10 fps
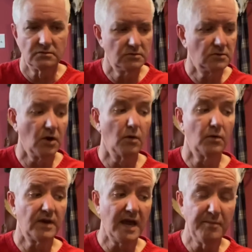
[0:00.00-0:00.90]
Go
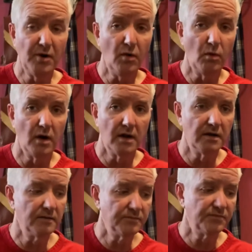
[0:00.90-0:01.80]
capo 1,
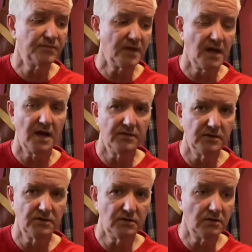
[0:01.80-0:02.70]
and then
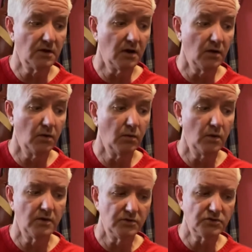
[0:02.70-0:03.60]
you can go,
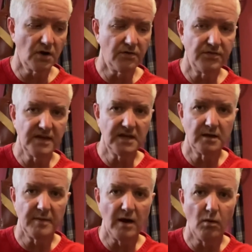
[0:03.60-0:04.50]
you start thinking about